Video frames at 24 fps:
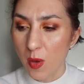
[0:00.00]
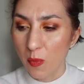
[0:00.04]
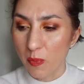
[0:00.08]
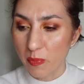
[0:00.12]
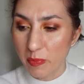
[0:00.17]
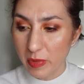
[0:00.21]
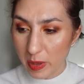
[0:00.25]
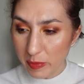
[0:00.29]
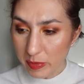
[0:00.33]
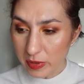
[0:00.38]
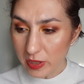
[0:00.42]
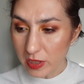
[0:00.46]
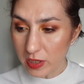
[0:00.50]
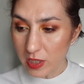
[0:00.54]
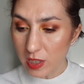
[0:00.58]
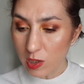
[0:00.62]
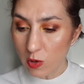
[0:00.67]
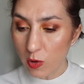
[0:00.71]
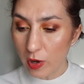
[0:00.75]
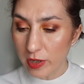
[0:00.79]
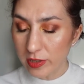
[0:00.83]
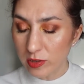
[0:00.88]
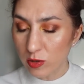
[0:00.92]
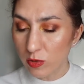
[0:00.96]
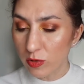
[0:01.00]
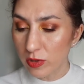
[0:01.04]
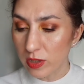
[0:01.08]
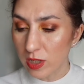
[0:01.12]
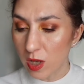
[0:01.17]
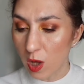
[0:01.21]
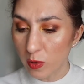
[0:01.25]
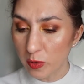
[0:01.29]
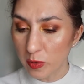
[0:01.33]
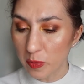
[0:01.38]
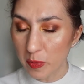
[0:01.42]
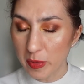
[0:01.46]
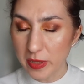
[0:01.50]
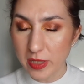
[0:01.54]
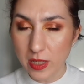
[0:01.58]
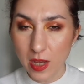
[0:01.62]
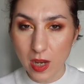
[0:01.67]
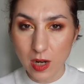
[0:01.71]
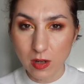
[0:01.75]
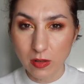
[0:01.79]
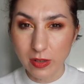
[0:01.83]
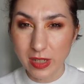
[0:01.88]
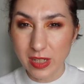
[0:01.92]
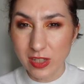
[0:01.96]
Maybe the Kiko Extra Sculpt
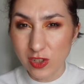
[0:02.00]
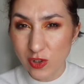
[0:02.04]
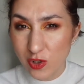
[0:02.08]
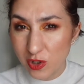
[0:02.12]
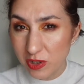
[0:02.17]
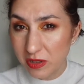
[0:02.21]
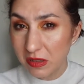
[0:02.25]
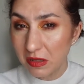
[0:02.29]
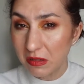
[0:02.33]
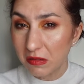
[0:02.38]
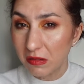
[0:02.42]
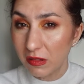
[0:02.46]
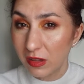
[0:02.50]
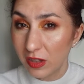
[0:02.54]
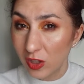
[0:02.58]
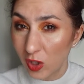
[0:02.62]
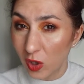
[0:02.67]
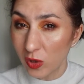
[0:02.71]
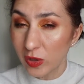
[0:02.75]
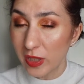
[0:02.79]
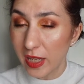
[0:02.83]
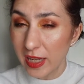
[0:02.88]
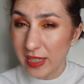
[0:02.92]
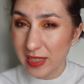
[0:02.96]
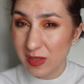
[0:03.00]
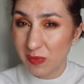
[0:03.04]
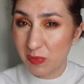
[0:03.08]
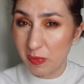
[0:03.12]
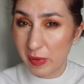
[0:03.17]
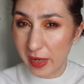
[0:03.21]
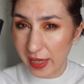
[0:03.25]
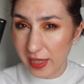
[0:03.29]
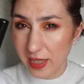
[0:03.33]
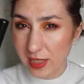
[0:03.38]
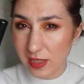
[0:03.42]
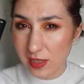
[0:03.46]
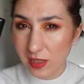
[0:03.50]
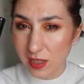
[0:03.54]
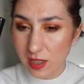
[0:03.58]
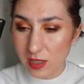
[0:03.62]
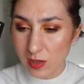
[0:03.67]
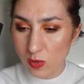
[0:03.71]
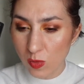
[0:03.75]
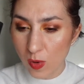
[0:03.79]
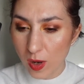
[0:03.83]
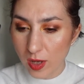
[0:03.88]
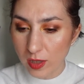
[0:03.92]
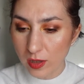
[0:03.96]
Mascara is just not as black as
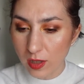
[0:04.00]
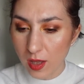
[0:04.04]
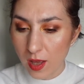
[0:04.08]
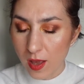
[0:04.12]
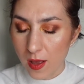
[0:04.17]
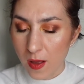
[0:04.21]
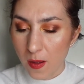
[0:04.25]
this one,